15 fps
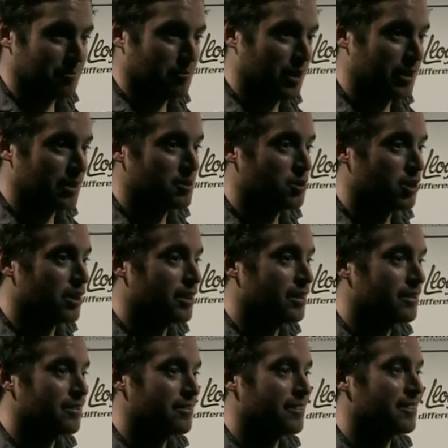Wiggy and
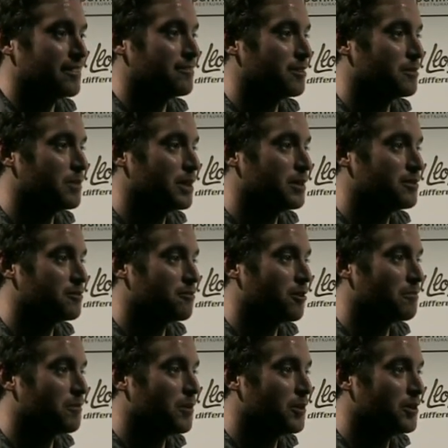Shinny, the big
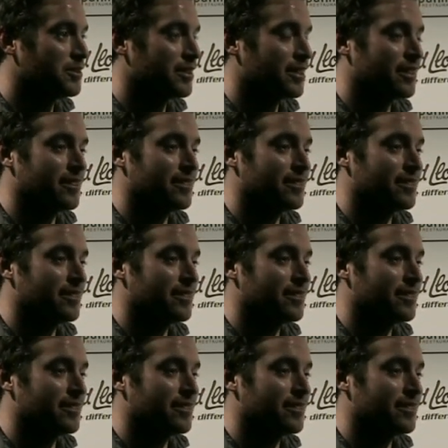strong boys.